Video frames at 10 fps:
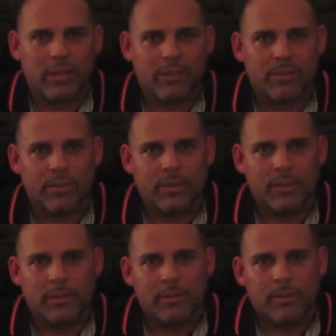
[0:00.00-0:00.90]
there.
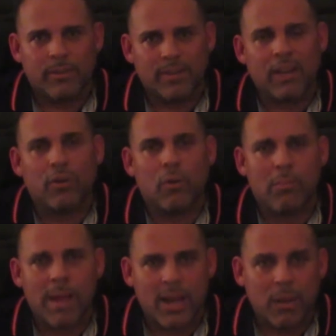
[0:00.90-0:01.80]
If I could go
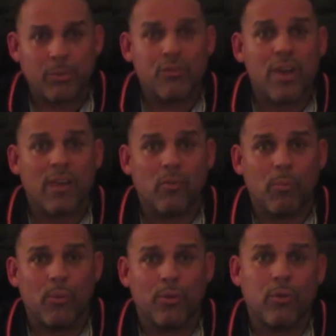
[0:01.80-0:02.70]
back, I would travel
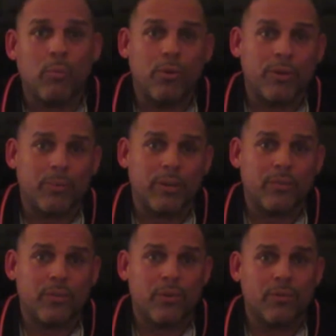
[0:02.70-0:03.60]
more, go more to
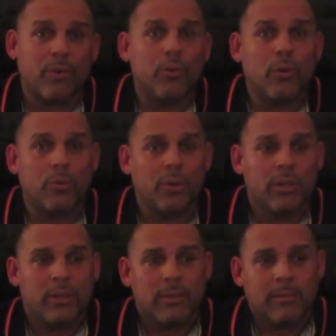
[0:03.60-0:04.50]
West 4th. Although
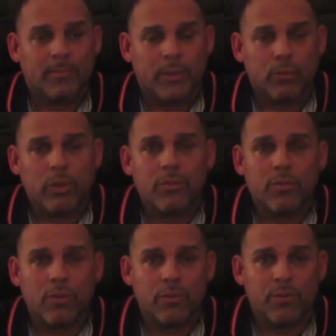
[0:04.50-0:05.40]
West
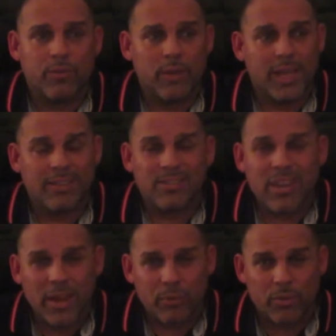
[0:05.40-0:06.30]
4th has
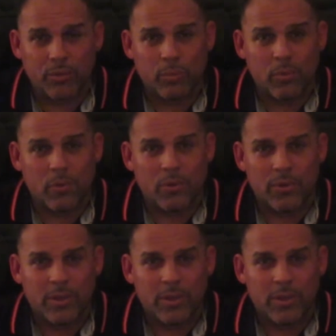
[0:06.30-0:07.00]
shadows on the wall.